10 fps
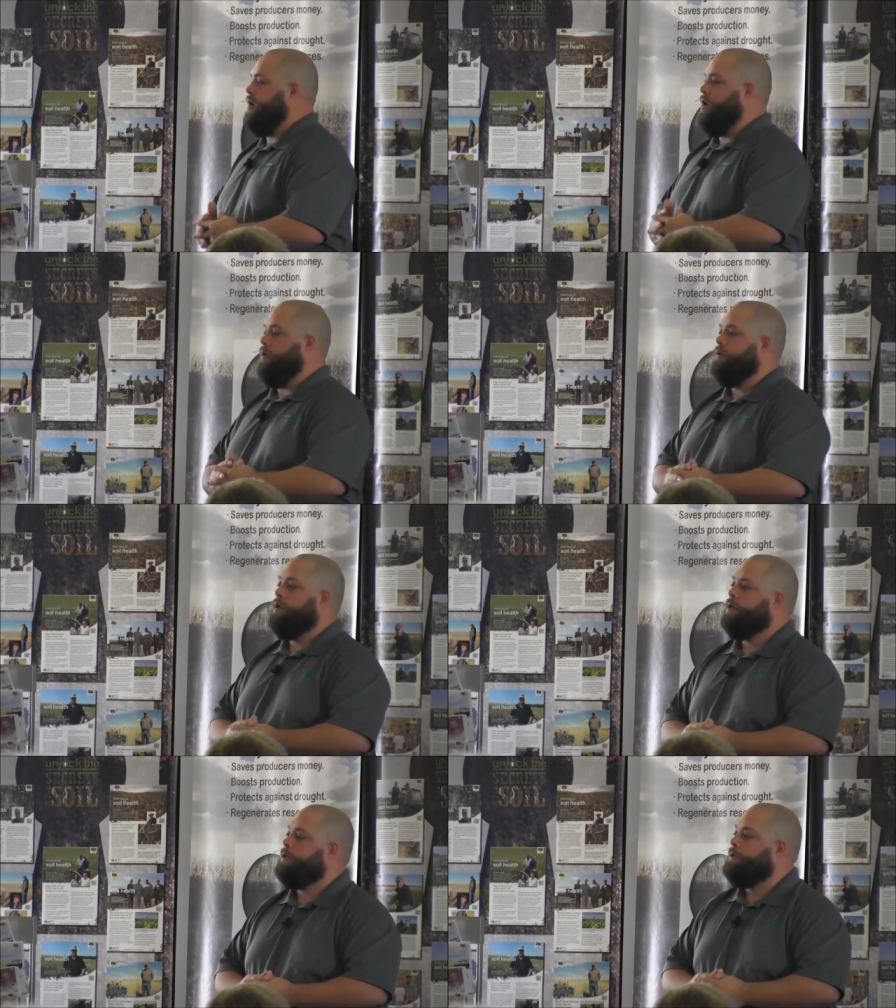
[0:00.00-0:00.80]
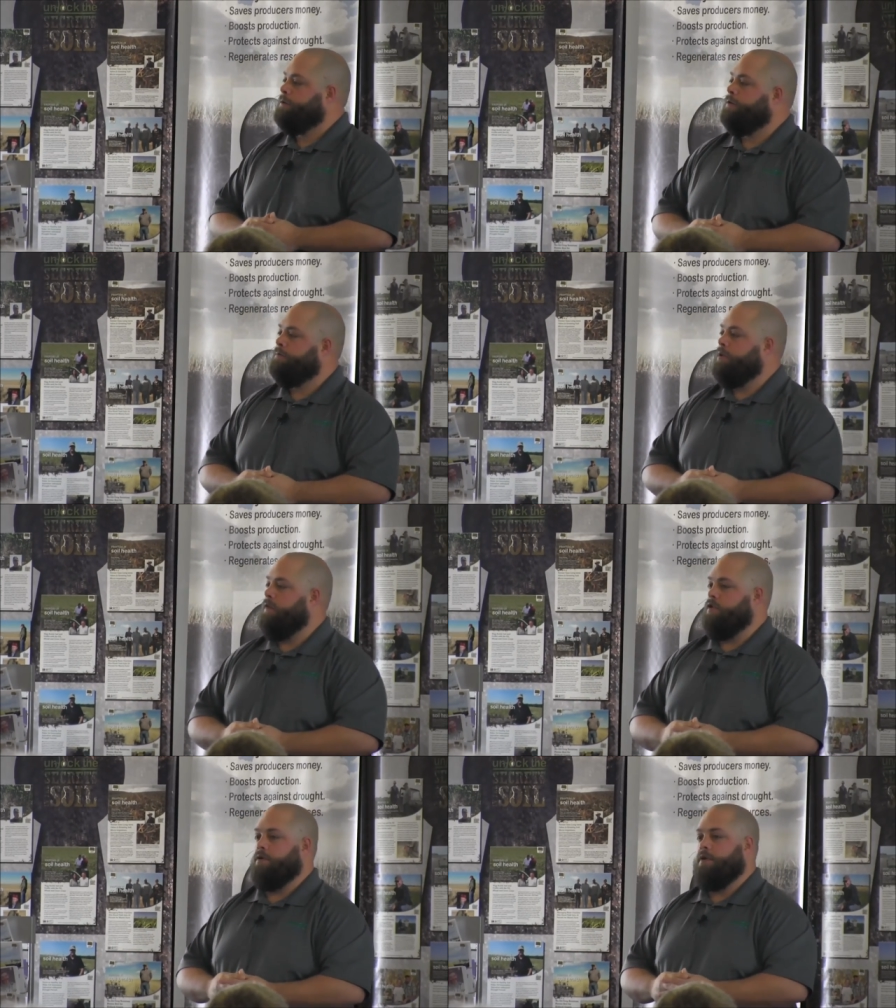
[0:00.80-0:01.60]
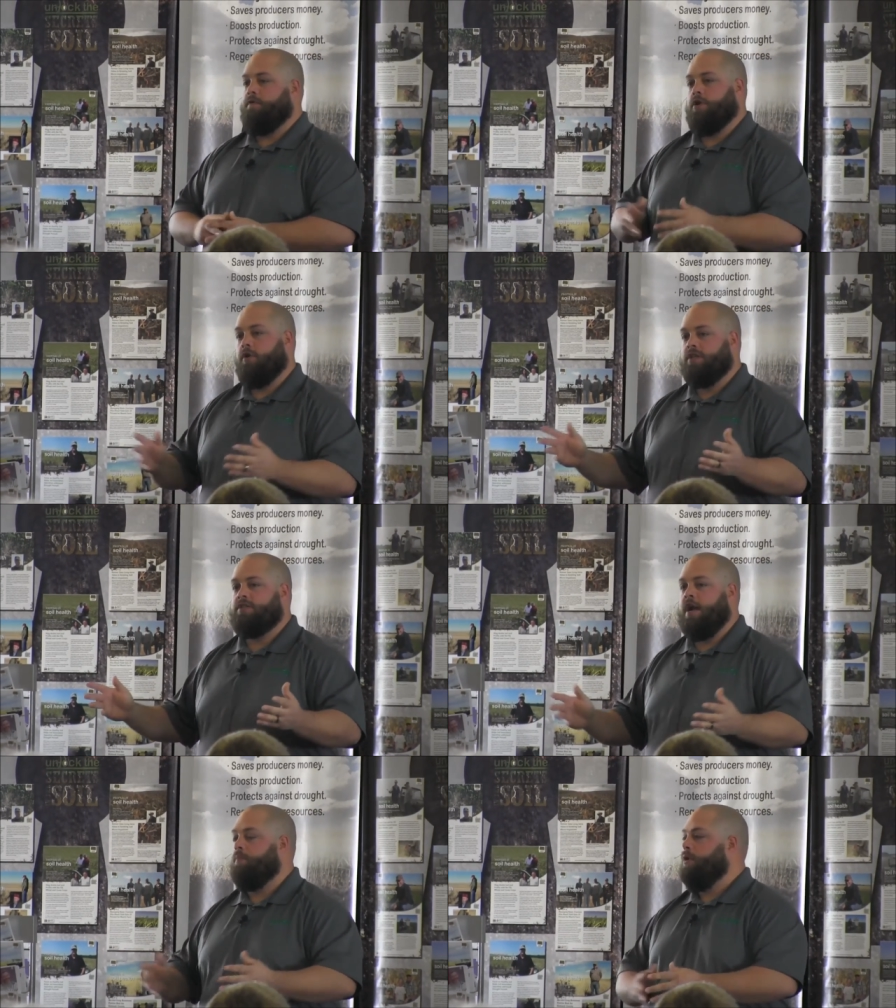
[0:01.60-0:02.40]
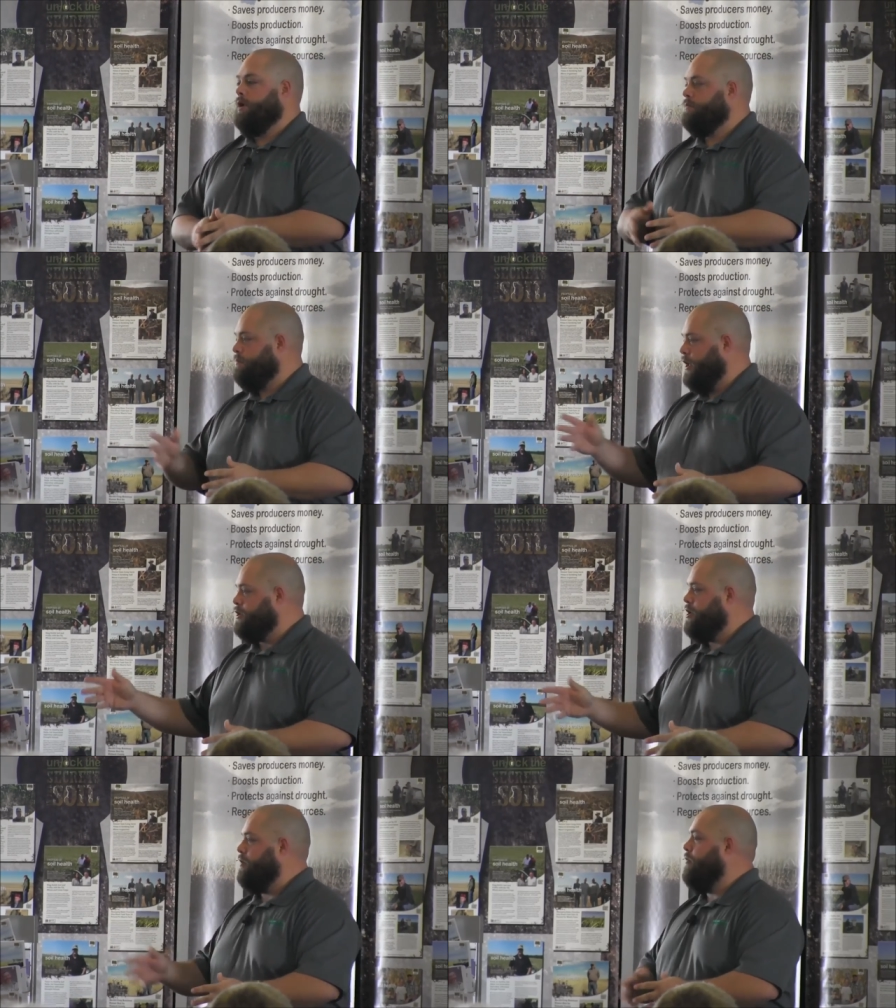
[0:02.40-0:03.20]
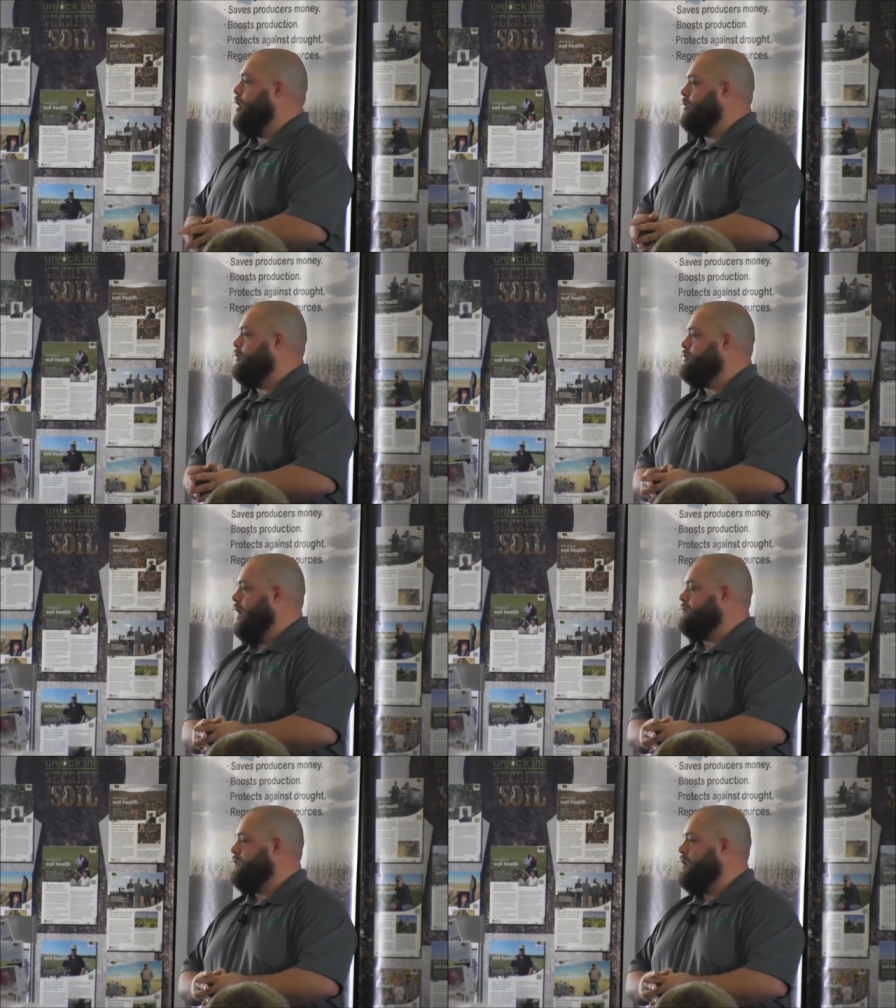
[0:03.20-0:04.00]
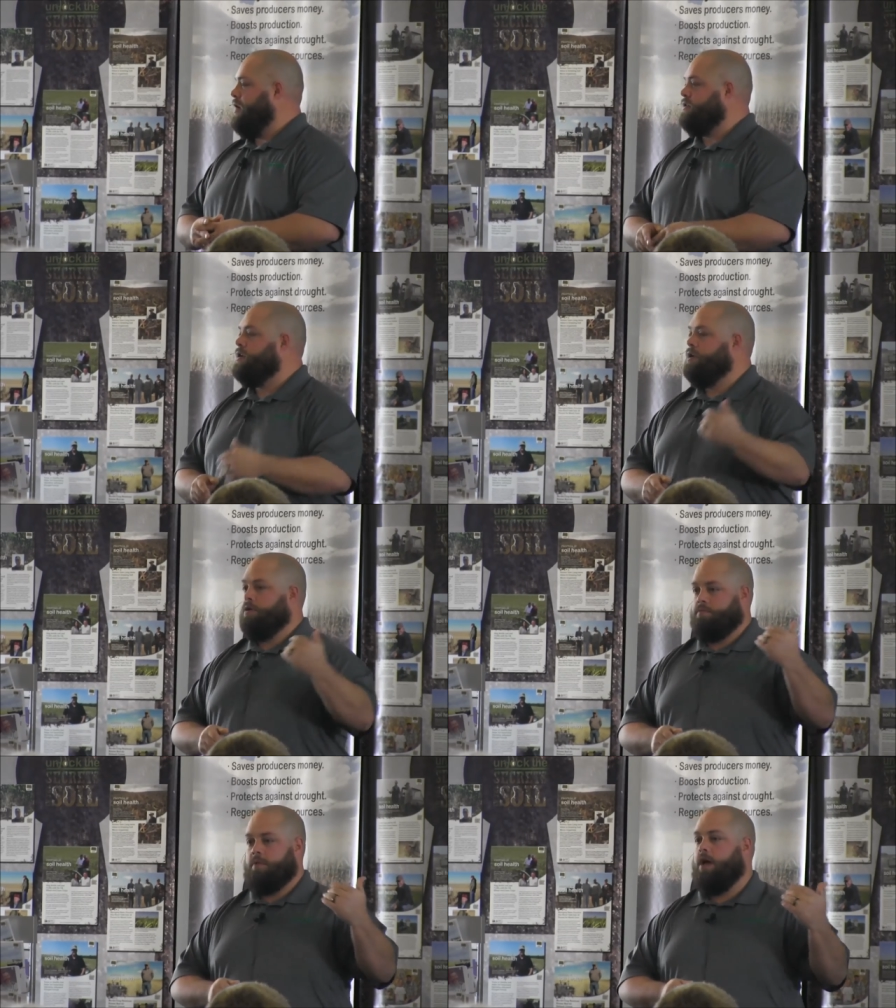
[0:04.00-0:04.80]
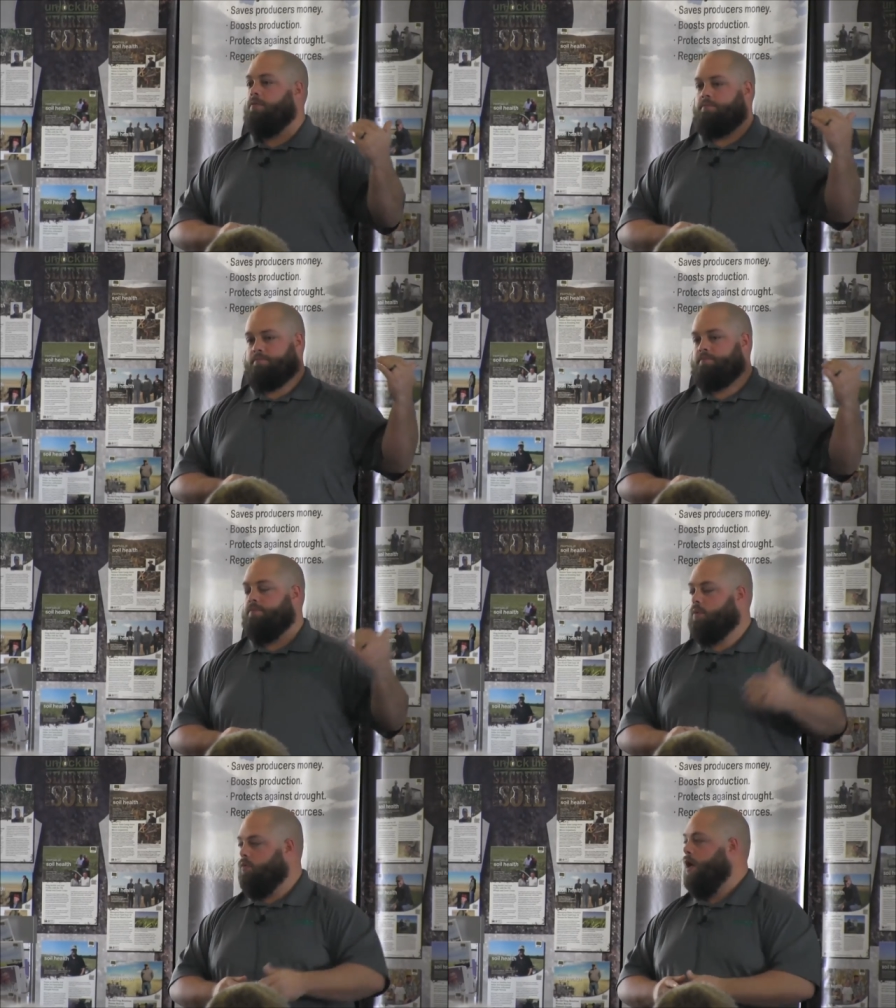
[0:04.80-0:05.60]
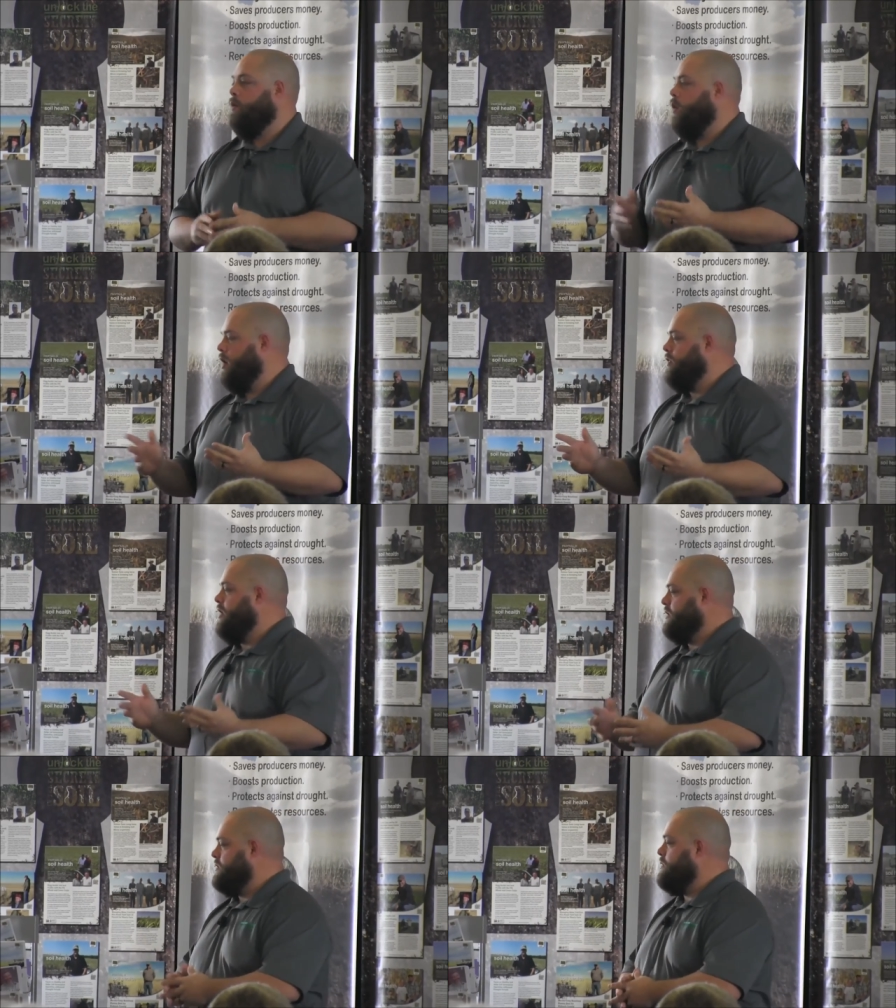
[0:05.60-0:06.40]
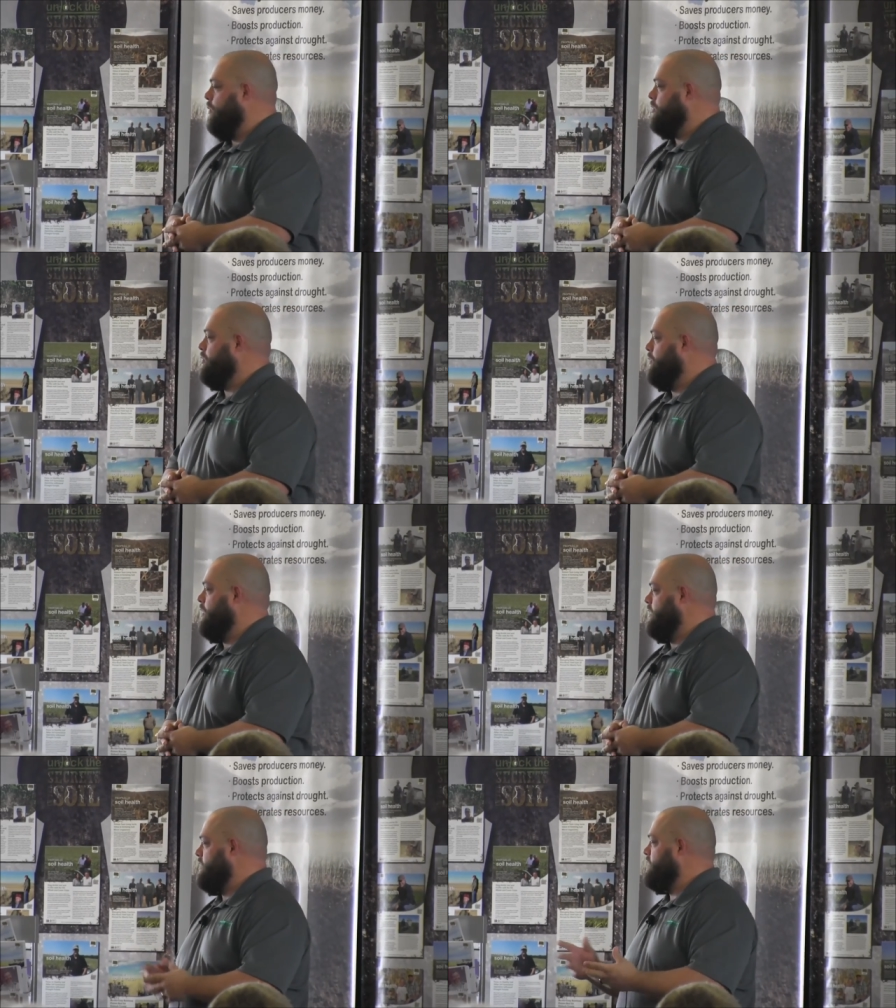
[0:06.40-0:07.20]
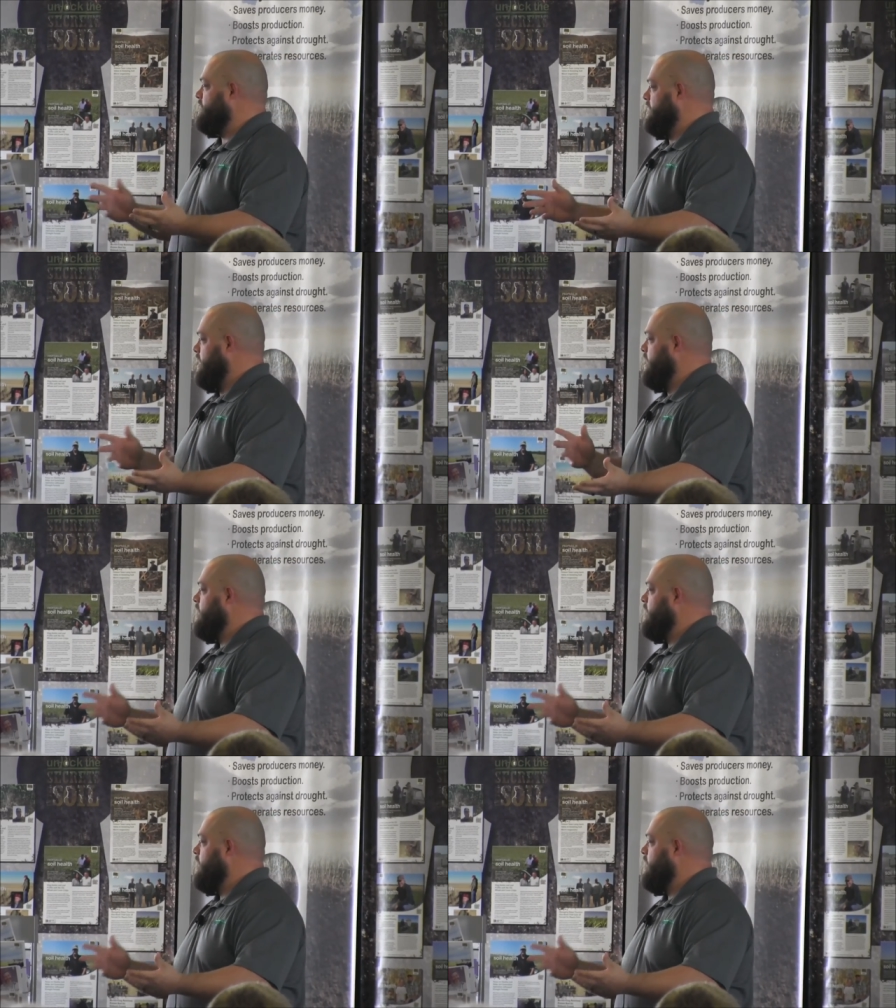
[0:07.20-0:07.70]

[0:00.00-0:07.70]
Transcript: You know, if you're, if you're grid sampling, make sure you're running those types of things. Run one of these or two of these to see